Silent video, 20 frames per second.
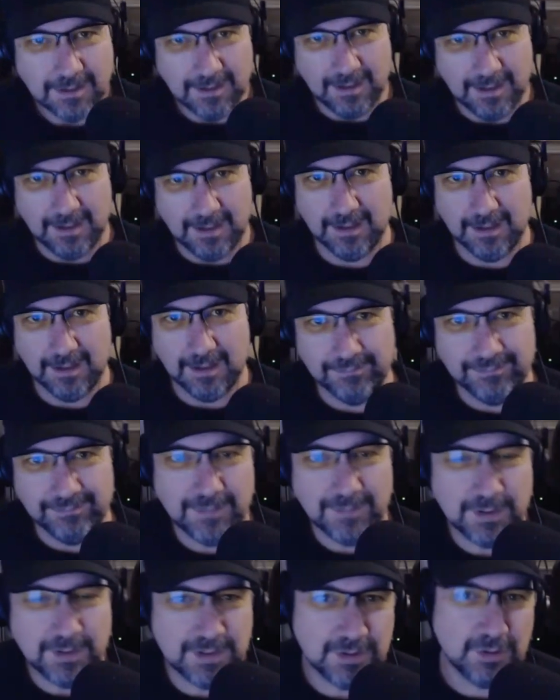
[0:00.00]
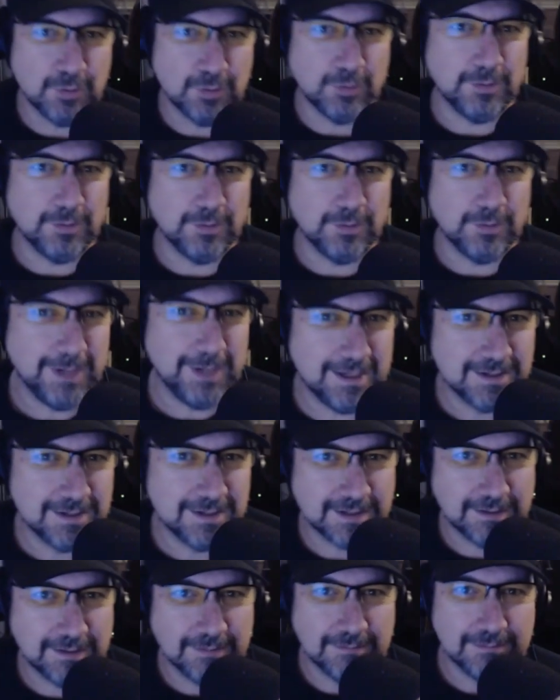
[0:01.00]
It's a Jordan
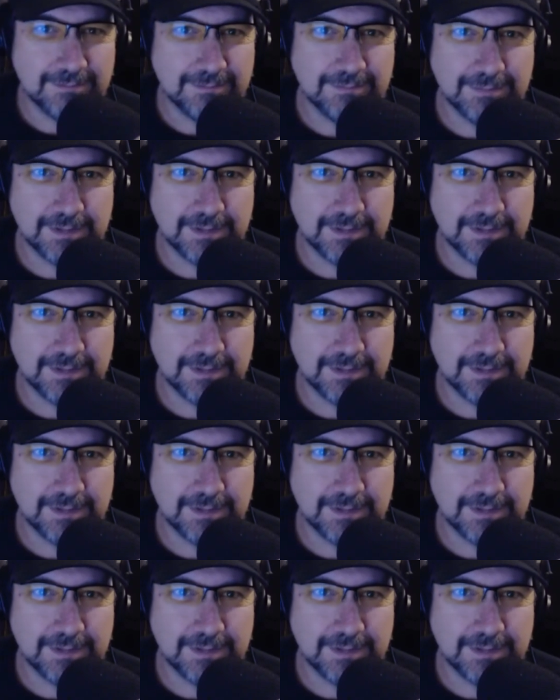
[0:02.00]
Peterson,